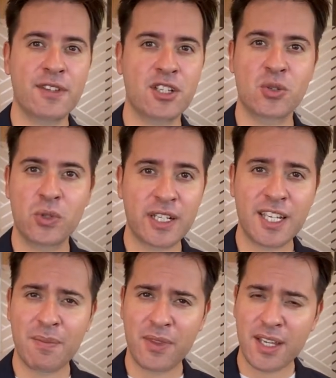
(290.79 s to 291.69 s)
They just want to
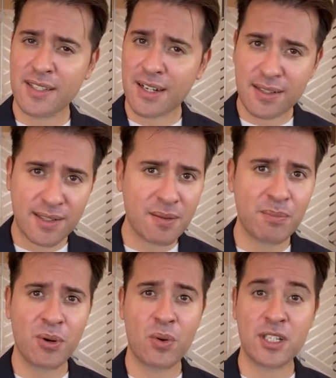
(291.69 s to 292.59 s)
keep things as
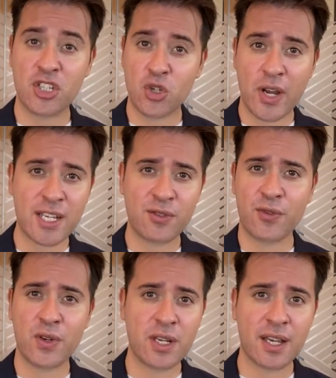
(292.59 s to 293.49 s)
simple and
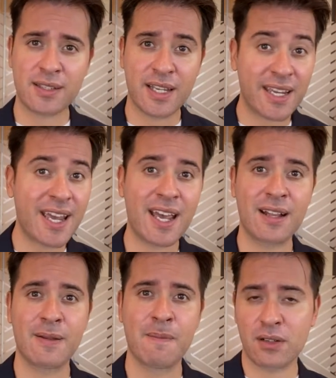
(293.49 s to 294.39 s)
stress-free as they can.